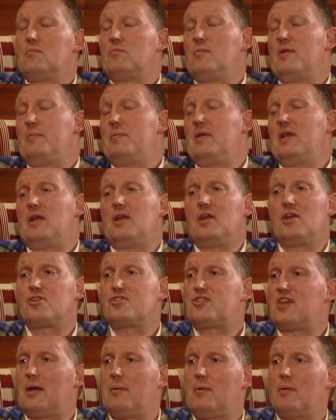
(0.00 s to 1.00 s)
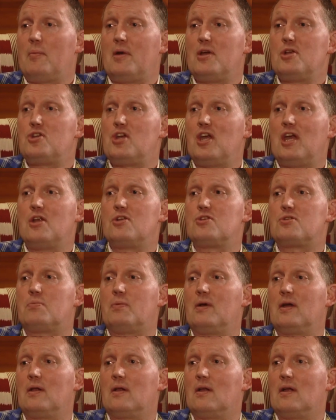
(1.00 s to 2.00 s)
Maybe in a year's time it might change,
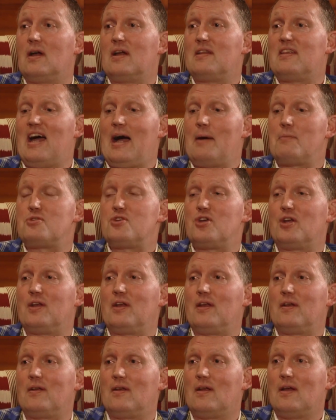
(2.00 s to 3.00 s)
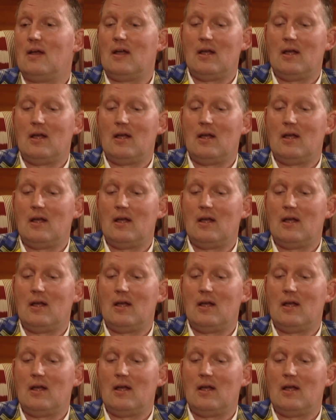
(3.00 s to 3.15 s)
but adaptation and